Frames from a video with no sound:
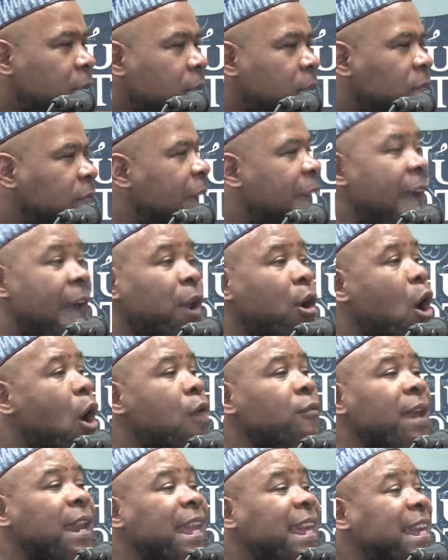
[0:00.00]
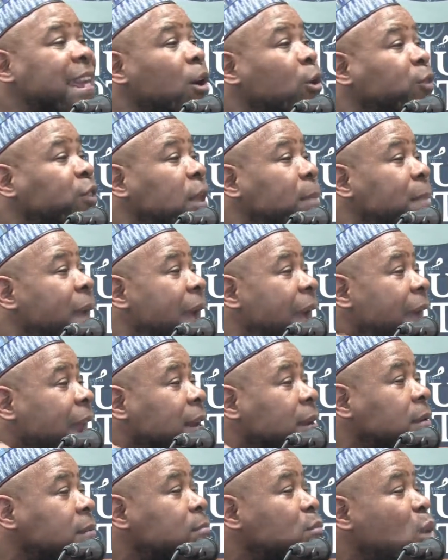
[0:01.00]
They had already killed the man.
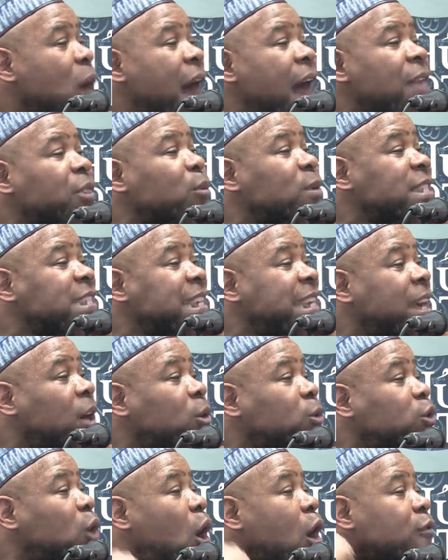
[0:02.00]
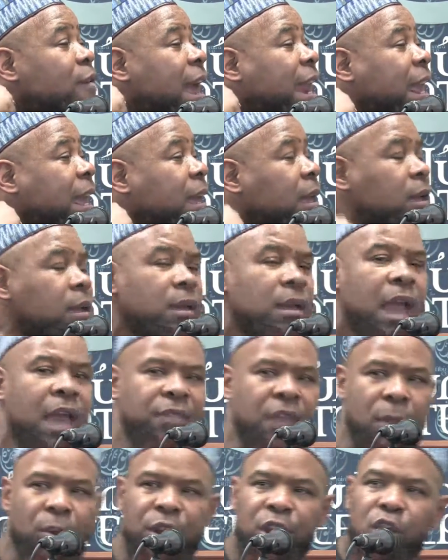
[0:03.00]
Muad was killed already and
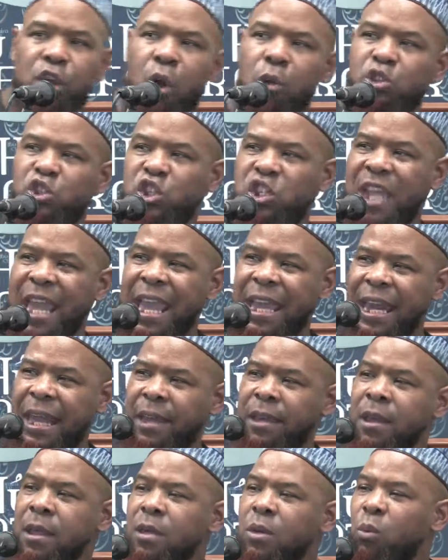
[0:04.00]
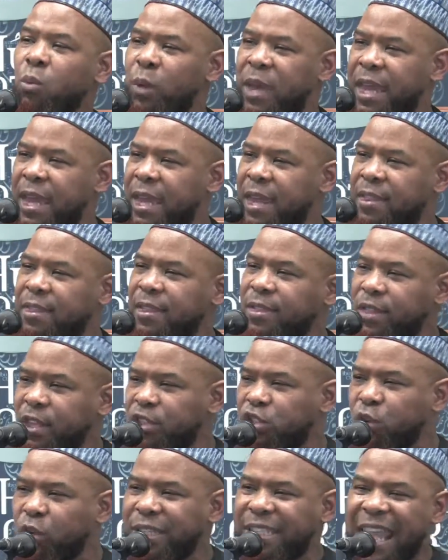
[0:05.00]
they were negotiating with the
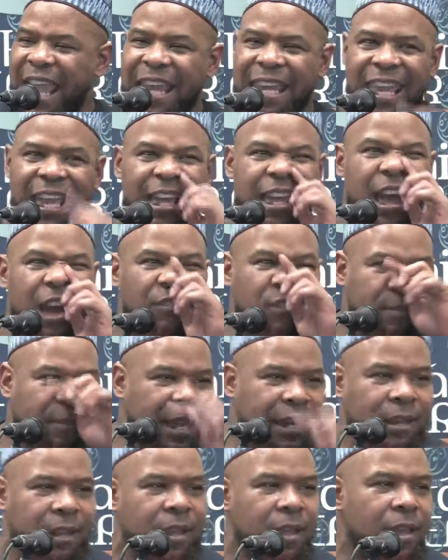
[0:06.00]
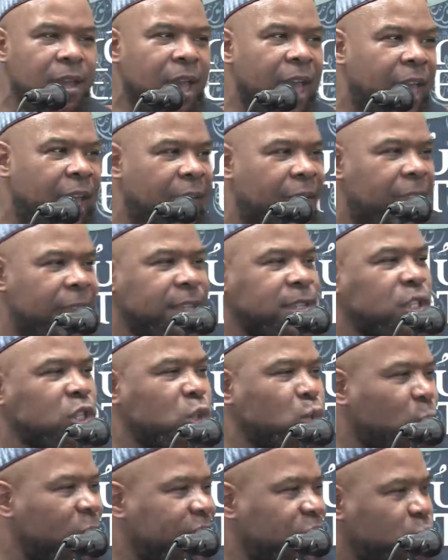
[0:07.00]
Jordanian government a
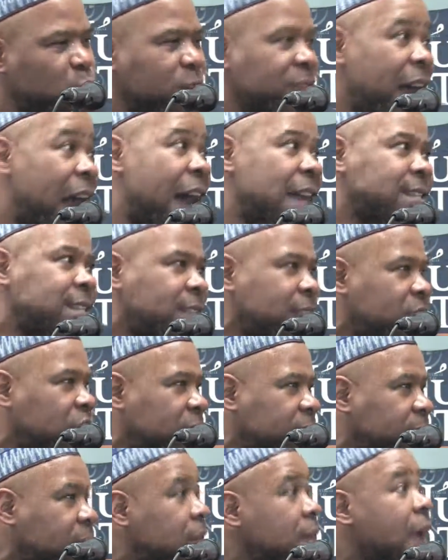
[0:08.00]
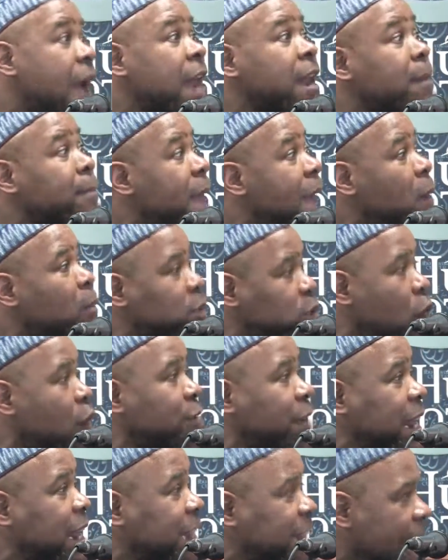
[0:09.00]
switch with hostages and the man was
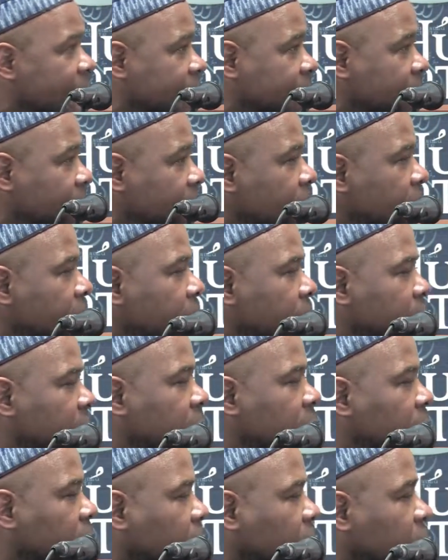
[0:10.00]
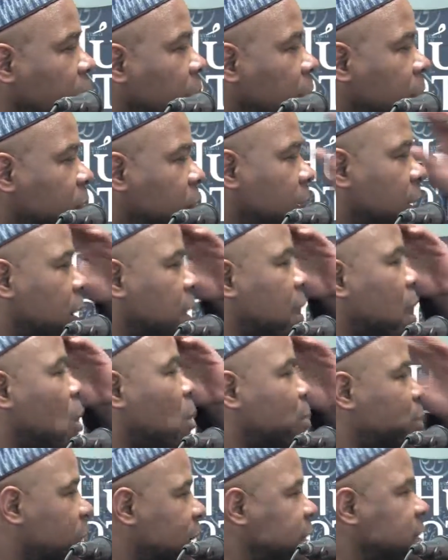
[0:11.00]
already dead. But look, the
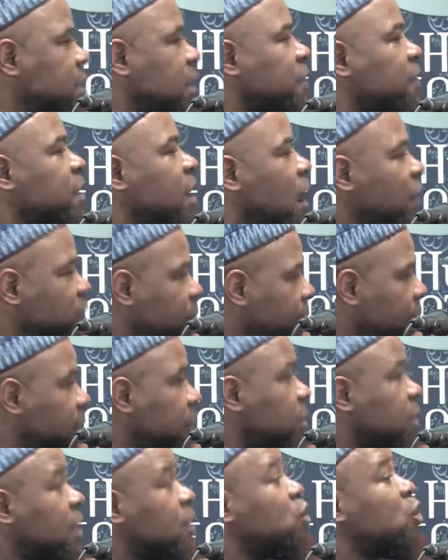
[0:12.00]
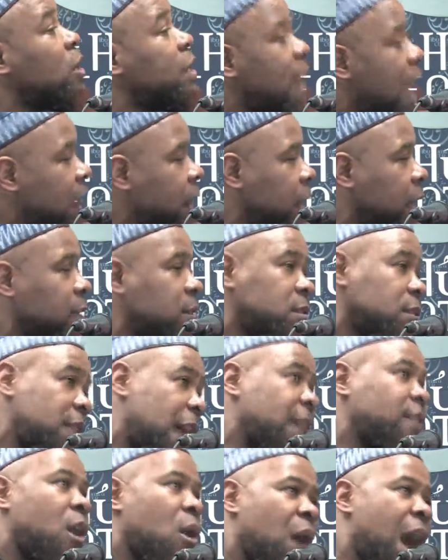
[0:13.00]
oppressive government. The Jordanians, they
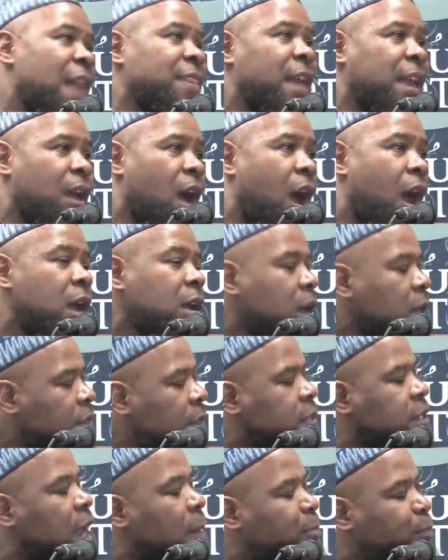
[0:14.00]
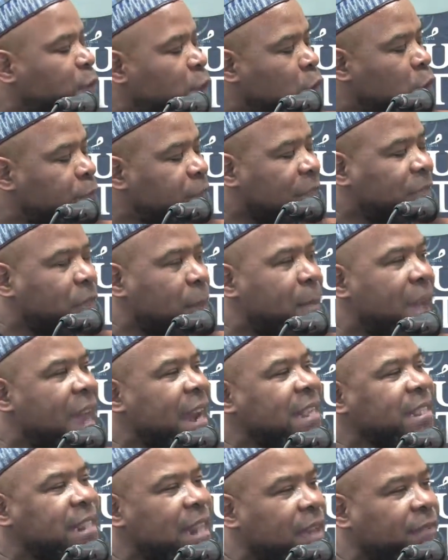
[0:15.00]
know how they are. They said, prove that the man
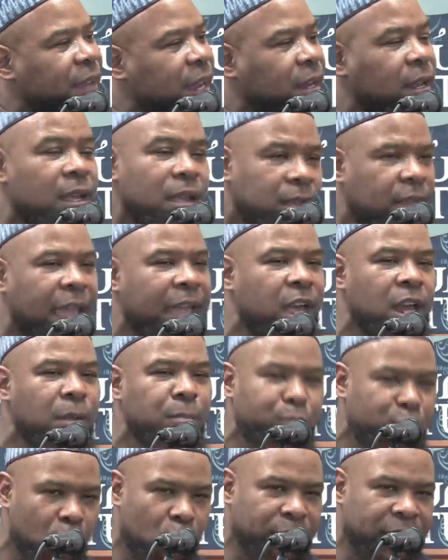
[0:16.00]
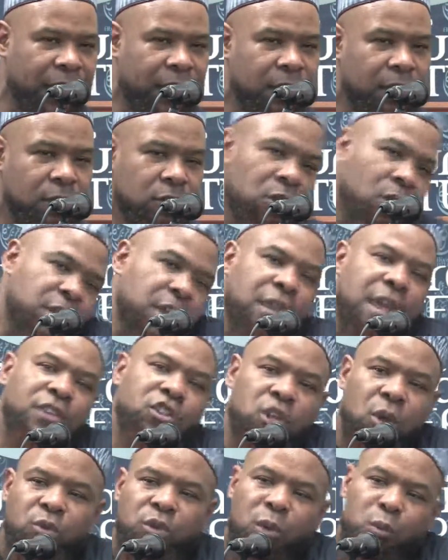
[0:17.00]
is living. They couldn't prove it. So then they
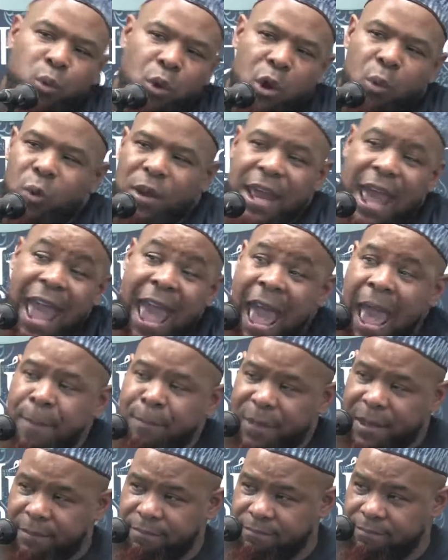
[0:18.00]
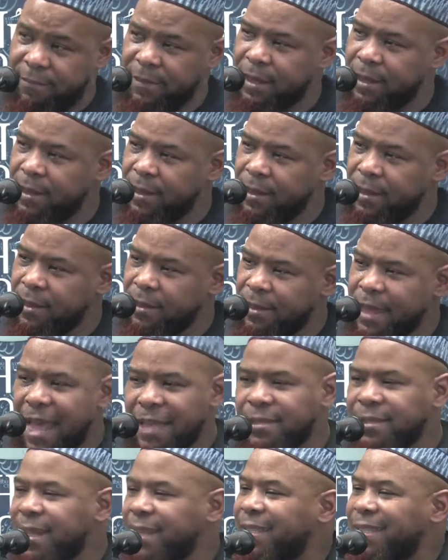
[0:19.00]
showed the world what had happened. That's
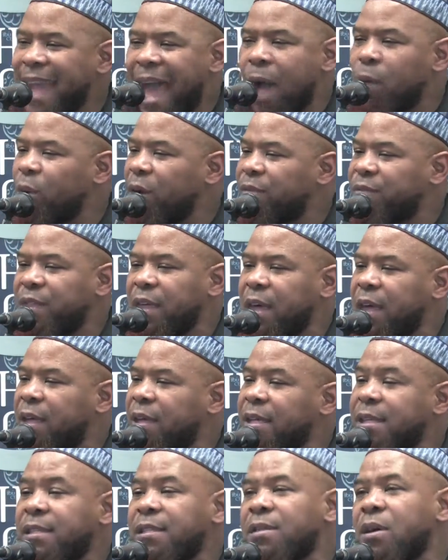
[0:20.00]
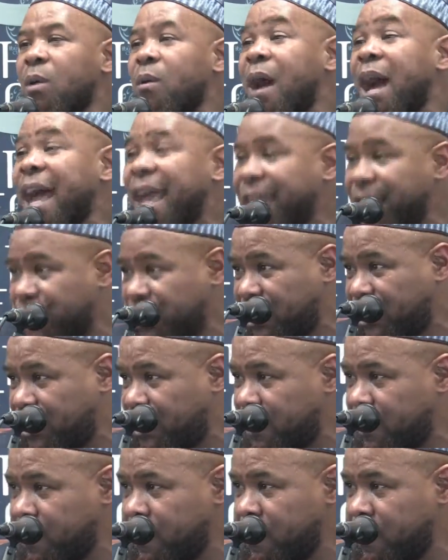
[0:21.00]
the Dawah of the Daesh.